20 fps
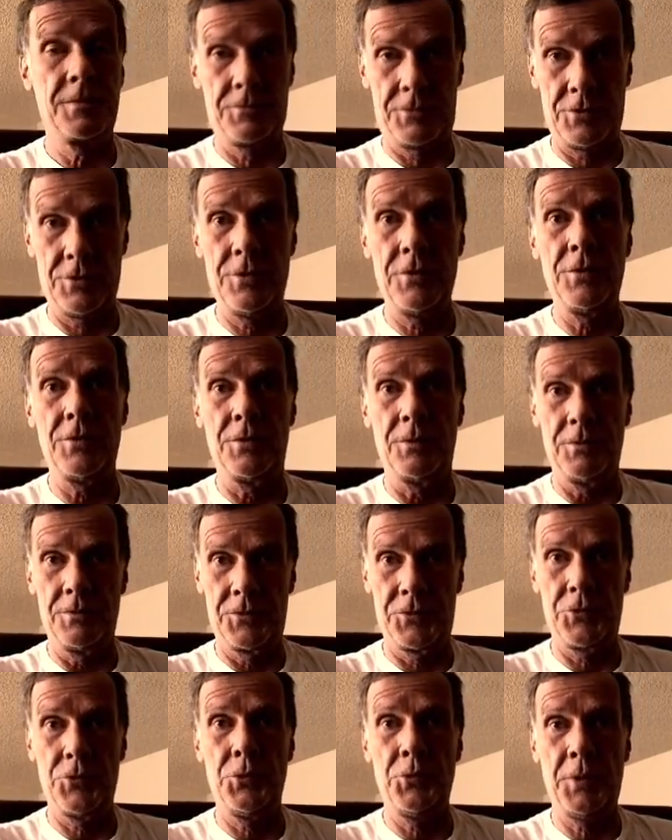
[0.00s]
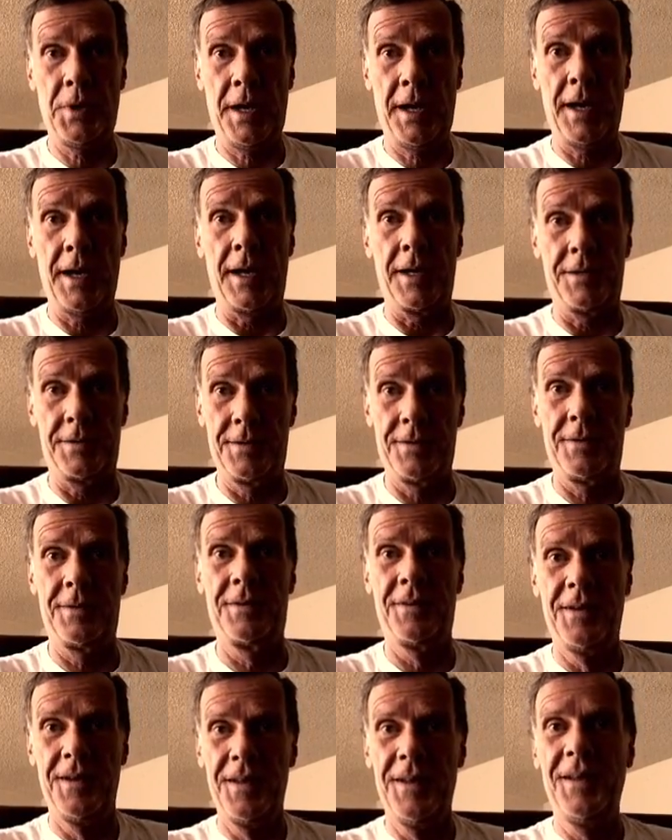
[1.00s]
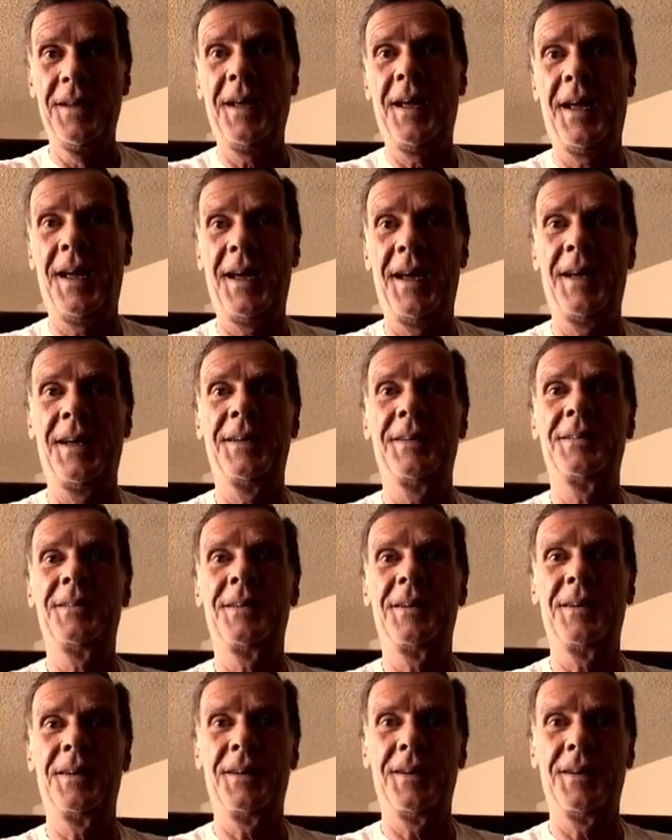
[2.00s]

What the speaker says: True that. And